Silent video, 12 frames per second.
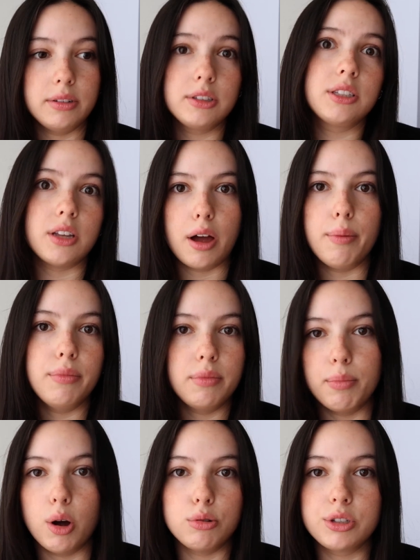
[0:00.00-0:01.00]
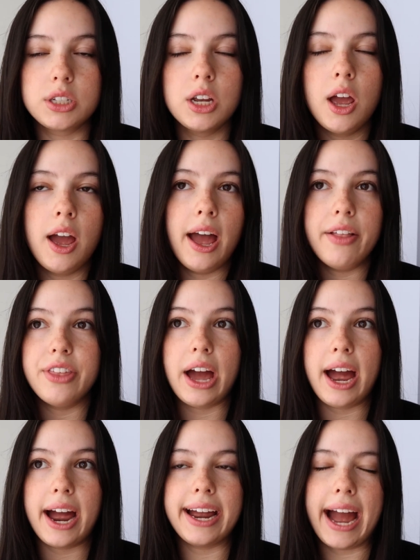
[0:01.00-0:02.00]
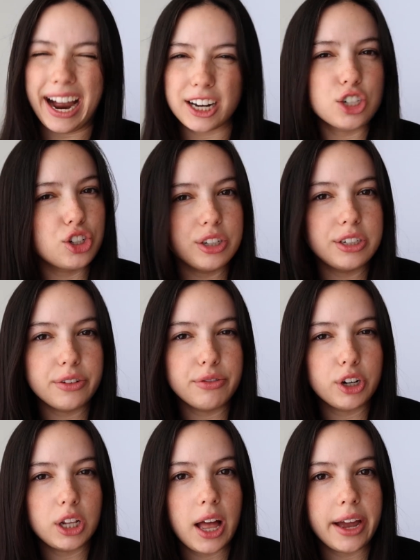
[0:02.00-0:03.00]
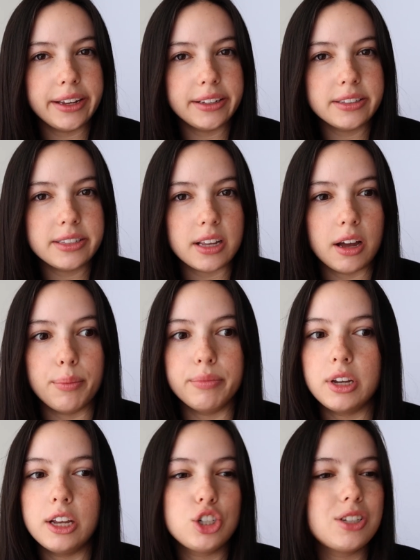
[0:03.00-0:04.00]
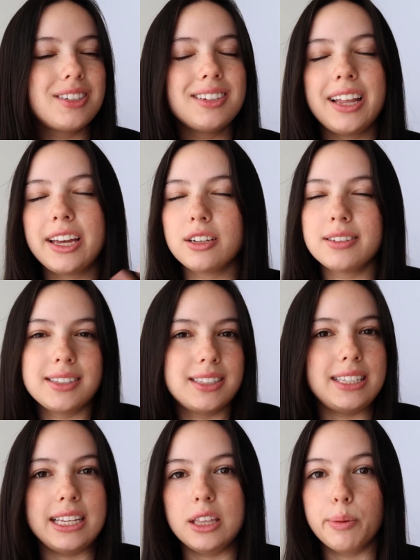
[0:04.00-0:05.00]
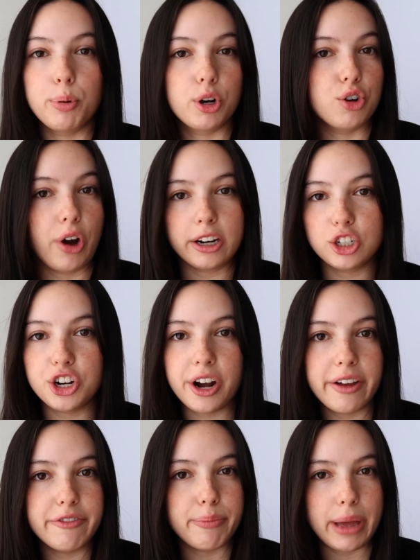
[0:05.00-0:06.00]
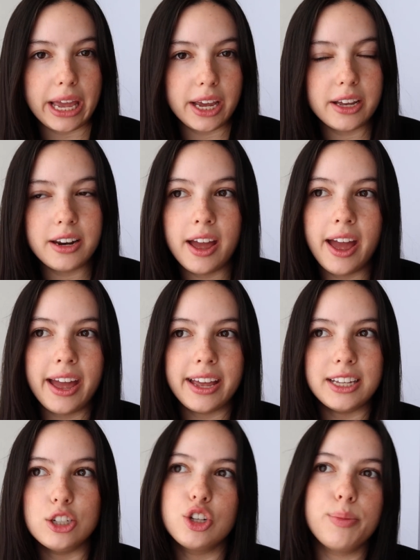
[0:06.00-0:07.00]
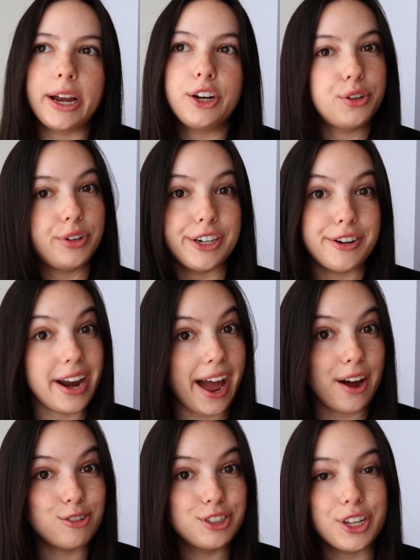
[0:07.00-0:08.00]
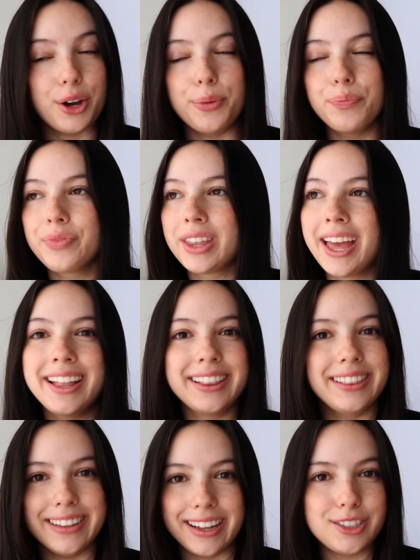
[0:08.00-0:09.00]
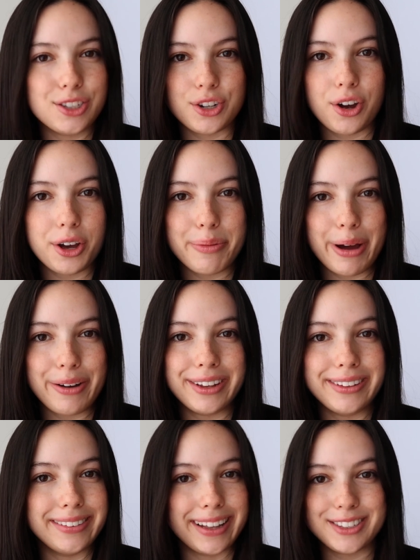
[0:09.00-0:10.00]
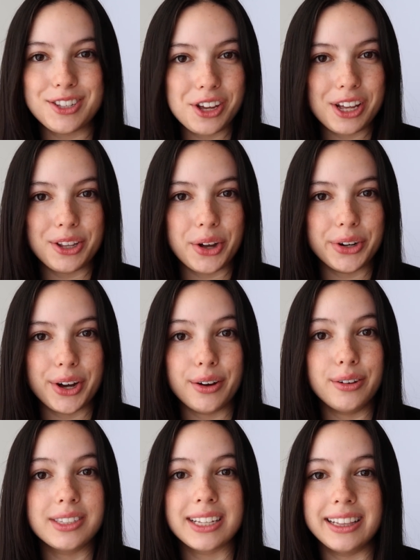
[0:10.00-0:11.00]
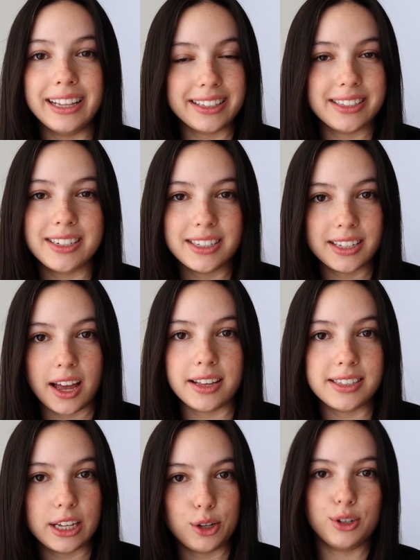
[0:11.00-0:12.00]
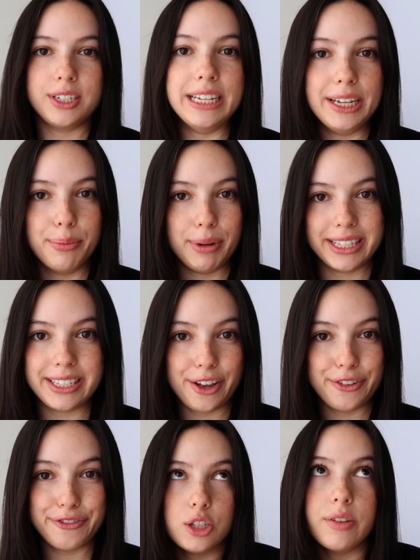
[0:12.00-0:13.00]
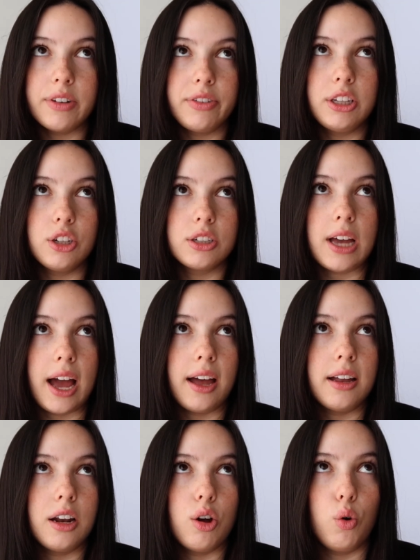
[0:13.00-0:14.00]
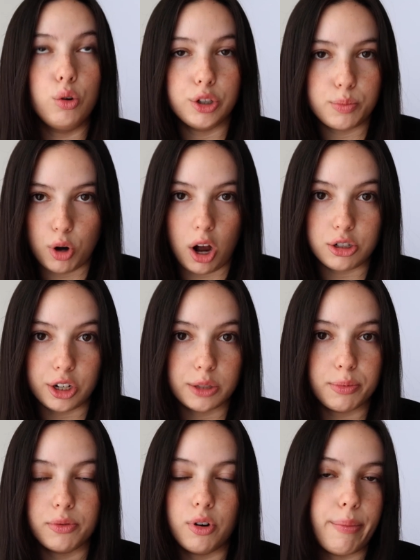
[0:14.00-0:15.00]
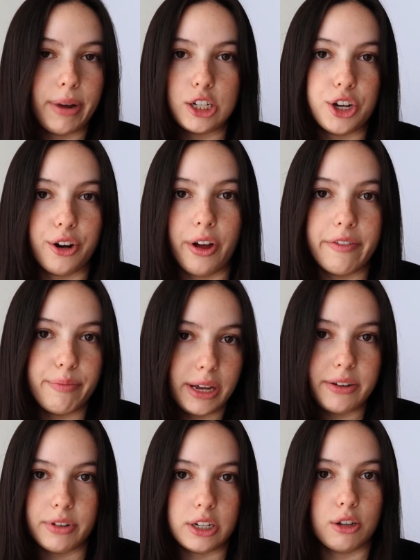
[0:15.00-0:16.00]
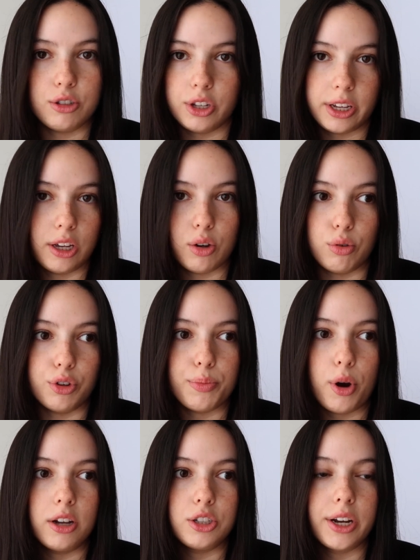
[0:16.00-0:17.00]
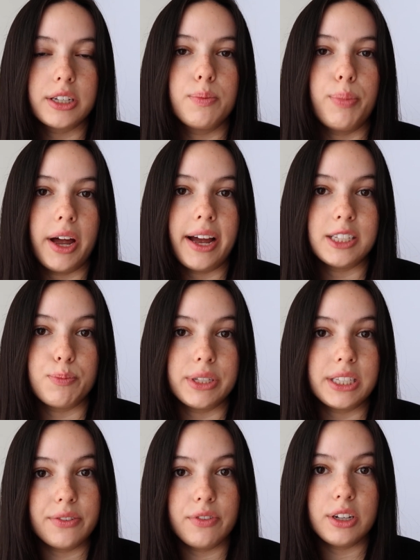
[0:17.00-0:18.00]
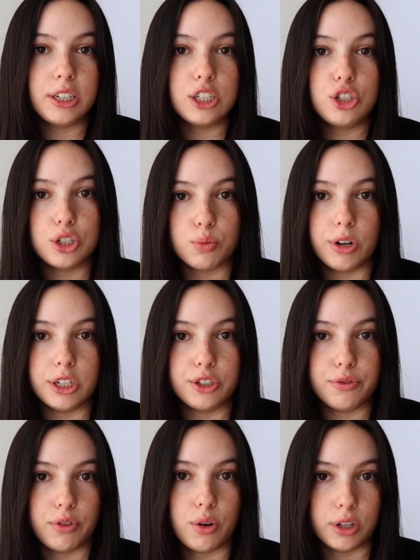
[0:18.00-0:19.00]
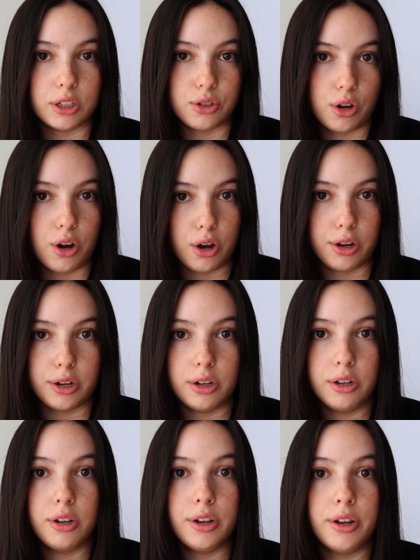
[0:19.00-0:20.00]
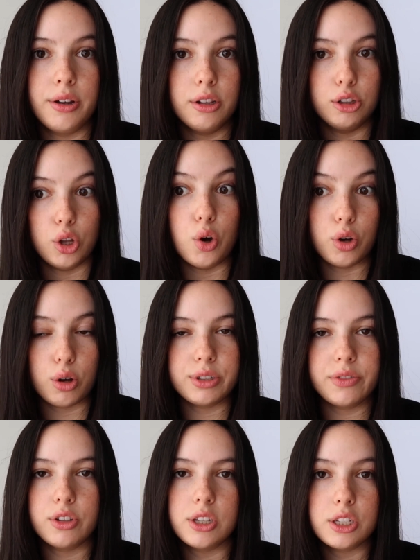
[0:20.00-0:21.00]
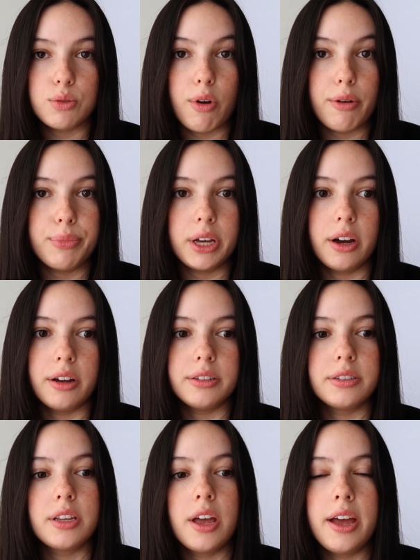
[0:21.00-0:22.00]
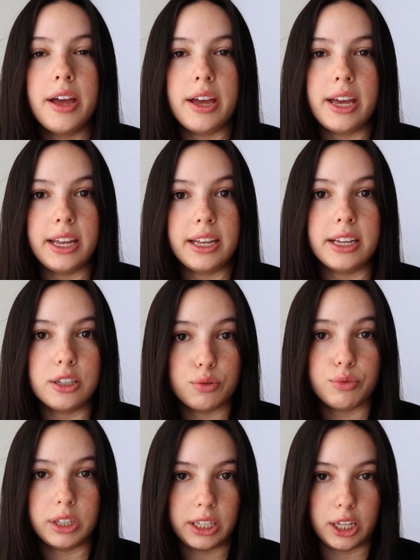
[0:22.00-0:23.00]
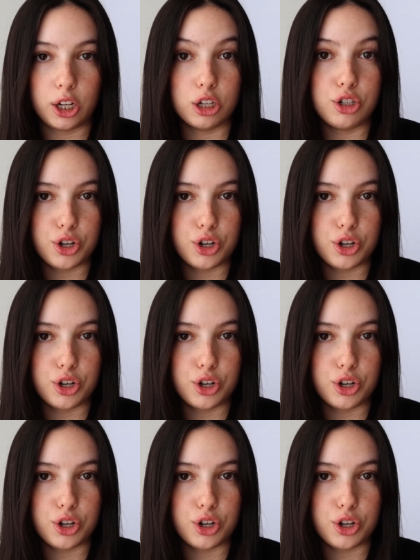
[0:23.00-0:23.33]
some, most, that I actually did for clients, um, just to like see the progression I've made into my career now. So let's talk about it. Let's look at logos. Let's discuss and critique myself. So I've definitely looked at older projects before on my channel. I've made videos looking at older projects, but I specifically just wanted to focus on logos for this one because it is really like a